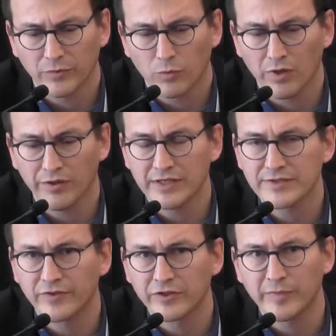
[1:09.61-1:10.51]
One
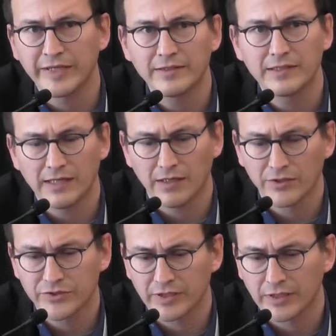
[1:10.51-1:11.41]
that's fundamentally
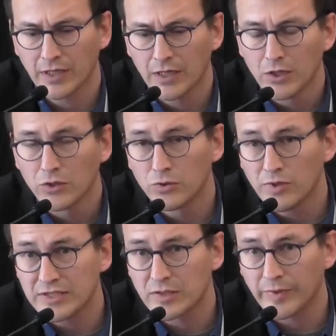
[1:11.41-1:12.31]
altering who
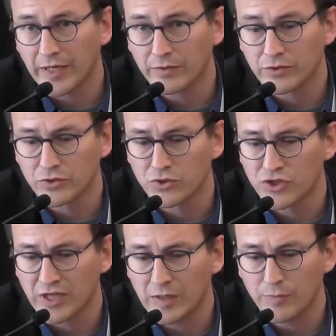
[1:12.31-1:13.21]
has the power to
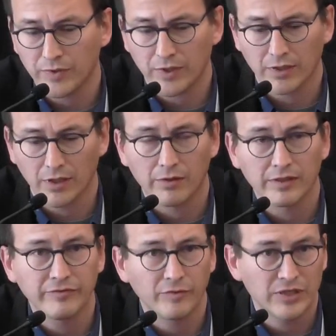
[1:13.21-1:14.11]
shape our
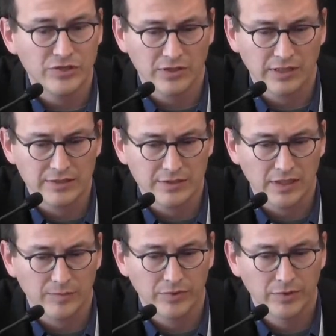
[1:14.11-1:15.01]
information landscape.